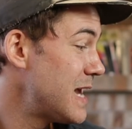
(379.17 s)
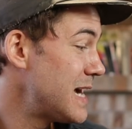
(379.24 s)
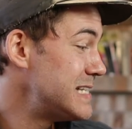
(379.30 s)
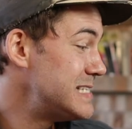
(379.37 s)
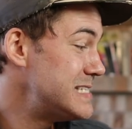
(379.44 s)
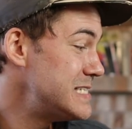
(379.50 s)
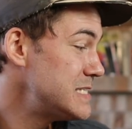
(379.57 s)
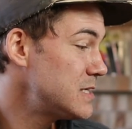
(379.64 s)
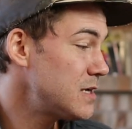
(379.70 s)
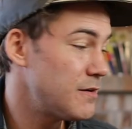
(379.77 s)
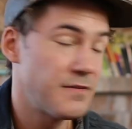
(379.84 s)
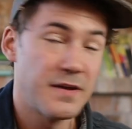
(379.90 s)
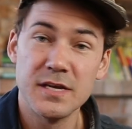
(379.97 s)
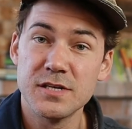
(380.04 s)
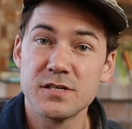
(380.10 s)
the idea
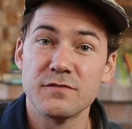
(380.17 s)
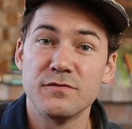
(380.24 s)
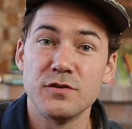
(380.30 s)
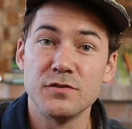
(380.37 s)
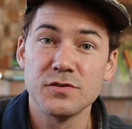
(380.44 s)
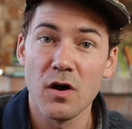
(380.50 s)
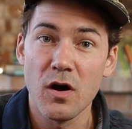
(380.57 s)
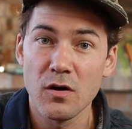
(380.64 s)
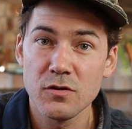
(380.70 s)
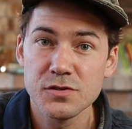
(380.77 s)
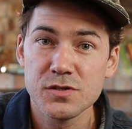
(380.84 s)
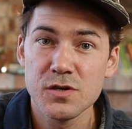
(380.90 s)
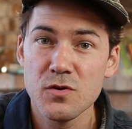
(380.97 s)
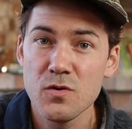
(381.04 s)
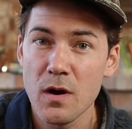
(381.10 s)
of intervals
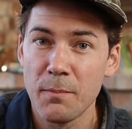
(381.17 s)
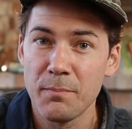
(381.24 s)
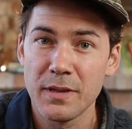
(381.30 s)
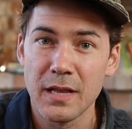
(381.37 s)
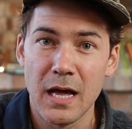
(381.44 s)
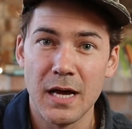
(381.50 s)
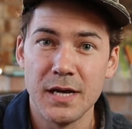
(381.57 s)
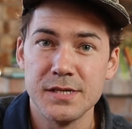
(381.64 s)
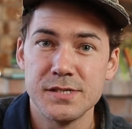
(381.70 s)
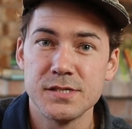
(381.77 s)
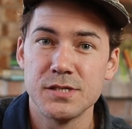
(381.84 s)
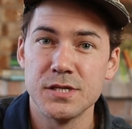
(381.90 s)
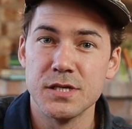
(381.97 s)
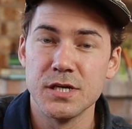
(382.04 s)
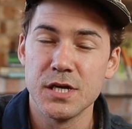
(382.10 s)
also
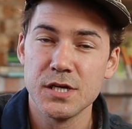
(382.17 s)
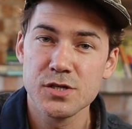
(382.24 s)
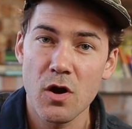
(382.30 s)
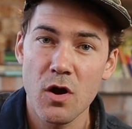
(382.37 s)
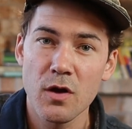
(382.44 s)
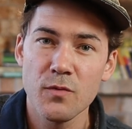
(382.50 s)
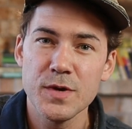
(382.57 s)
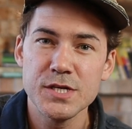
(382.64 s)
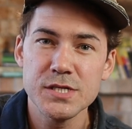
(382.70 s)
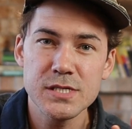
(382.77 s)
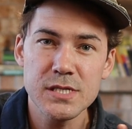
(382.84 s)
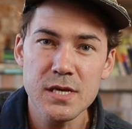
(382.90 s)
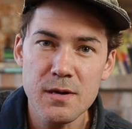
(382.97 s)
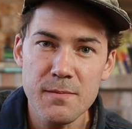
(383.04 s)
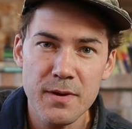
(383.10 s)
applies to the guitar. We
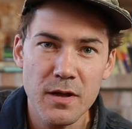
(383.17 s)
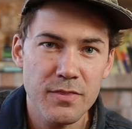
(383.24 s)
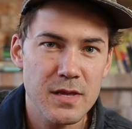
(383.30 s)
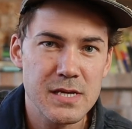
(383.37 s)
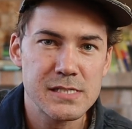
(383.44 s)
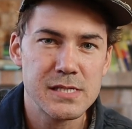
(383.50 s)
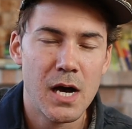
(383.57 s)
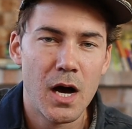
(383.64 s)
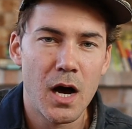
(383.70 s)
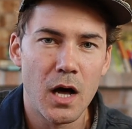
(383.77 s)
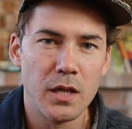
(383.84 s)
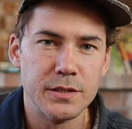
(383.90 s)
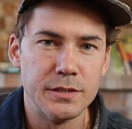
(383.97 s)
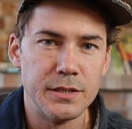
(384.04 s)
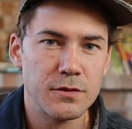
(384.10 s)
just think about things
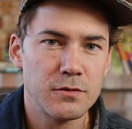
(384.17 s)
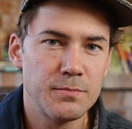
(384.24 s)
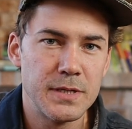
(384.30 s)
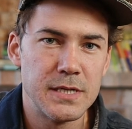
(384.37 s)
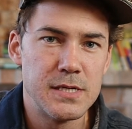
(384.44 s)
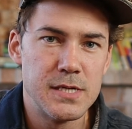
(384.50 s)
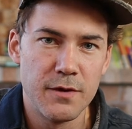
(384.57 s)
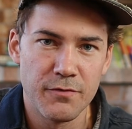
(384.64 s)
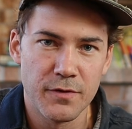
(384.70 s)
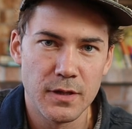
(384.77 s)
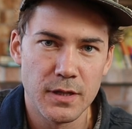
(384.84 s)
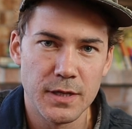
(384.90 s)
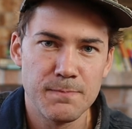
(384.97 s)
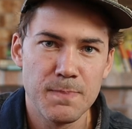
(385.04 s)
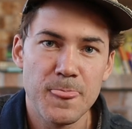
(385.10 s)
a little bit
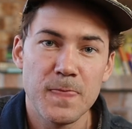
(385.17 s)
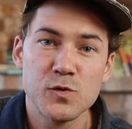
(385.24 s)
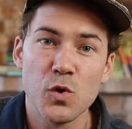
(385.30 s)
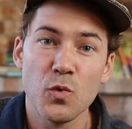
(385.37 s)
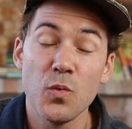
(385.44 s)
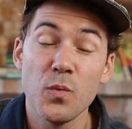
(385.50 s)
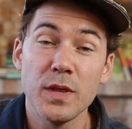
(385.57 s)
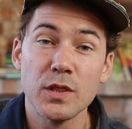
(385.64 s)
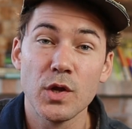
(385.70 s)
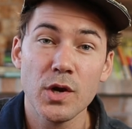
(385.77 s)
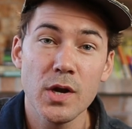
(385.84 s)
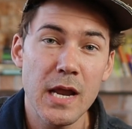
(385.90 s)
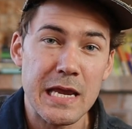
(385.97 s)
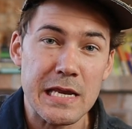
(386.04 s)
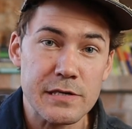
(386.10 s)
differently. So when we
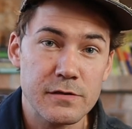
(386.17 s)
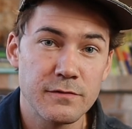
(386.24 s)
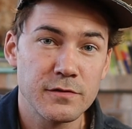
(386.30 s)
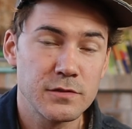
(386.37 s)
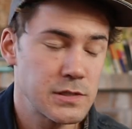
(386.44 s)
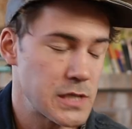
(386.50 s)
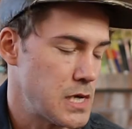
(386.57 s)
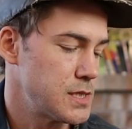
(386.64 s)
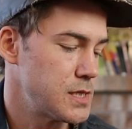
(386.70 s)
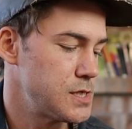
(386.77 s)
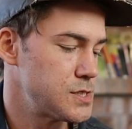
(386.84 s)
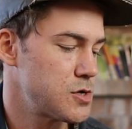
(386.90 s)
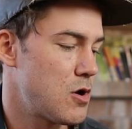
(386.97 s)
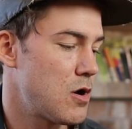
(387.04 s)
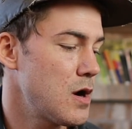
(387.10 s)
learn intervals on the
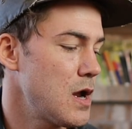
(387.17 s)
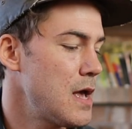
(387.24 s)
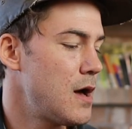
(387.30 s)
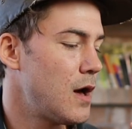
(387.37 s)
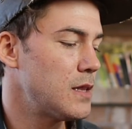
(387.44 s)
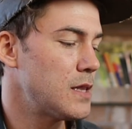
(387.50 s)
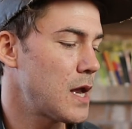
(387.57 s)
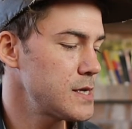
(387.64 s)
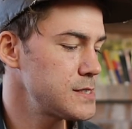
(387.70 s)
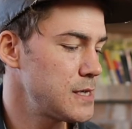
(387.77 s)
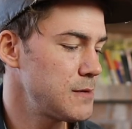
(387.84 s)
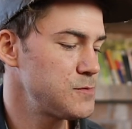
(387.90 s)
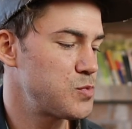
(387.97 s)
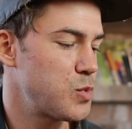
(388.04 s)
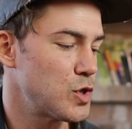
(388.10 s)
guitar, a lot of
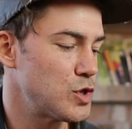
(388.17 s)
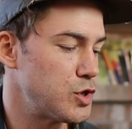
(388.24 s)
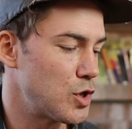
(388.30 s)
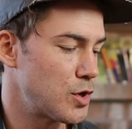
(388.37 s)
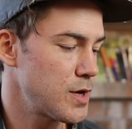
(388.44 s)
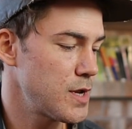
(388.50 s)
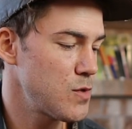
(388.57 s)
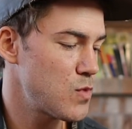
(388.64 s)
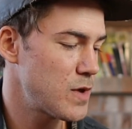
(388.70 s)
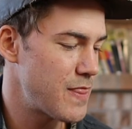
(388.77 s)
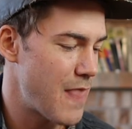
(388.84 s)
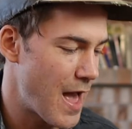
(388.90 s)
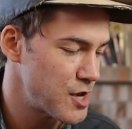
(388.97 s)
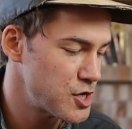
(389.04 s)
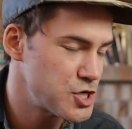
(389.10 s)
times we're learning
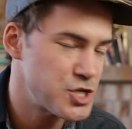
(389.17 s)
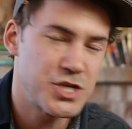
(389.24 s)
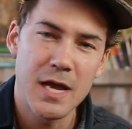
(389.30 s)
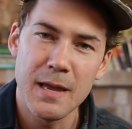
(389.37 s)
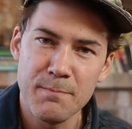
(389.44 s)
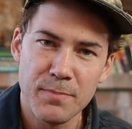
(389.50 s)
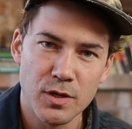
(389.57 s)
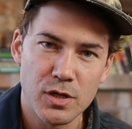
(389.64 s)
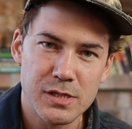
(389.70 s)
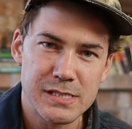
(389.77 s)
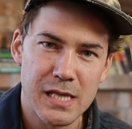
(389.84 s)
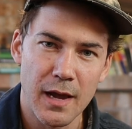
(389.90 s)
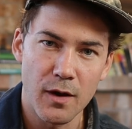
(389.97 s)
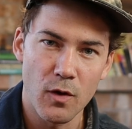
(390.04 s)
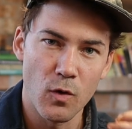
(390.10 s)
what that shape
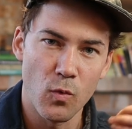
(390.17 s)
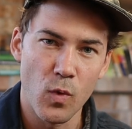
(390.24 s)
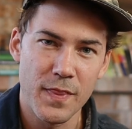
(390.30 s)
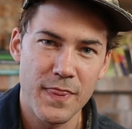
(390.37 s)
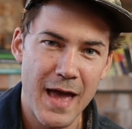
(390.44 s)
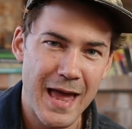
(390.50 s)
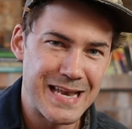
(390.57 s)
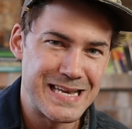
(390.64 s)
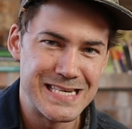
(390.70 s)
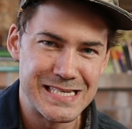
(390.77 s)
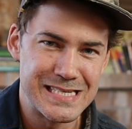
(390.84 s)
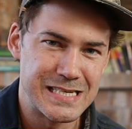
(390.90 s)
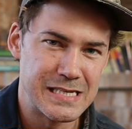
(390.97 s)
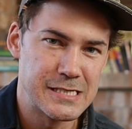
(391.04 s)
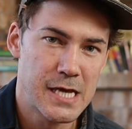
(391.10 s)
looks like or what that
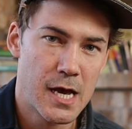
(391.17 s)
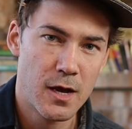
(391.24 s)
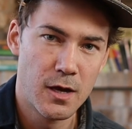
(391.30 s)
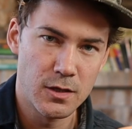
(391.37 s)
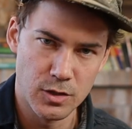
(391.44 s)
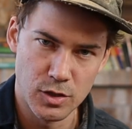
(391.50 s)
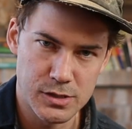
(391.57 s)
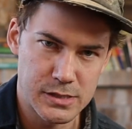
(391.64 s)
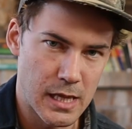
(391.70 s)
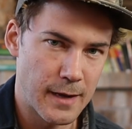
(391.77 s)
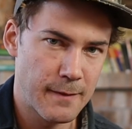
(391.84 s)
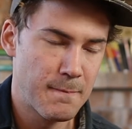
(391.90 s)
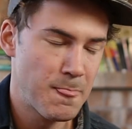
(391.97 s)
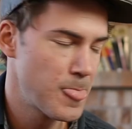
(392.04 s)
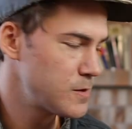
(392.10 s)
distance looks like.